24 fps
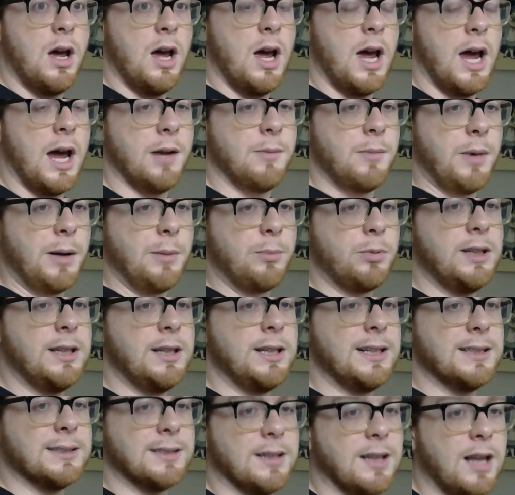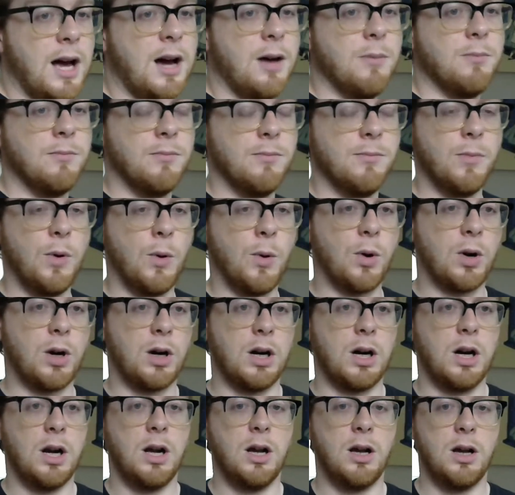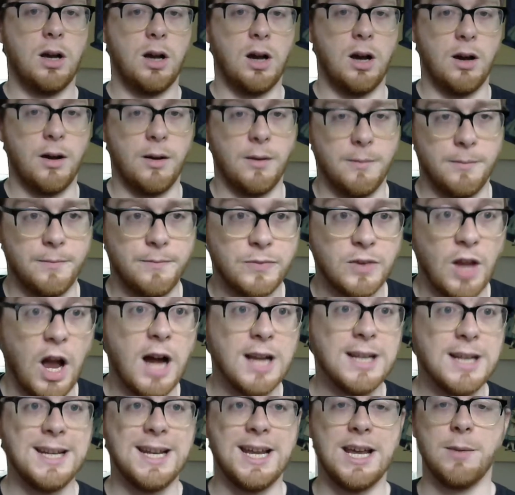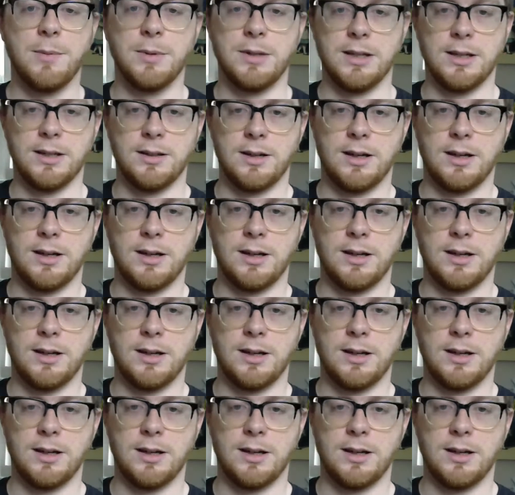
and my breathing is a lot more um, uninhibited.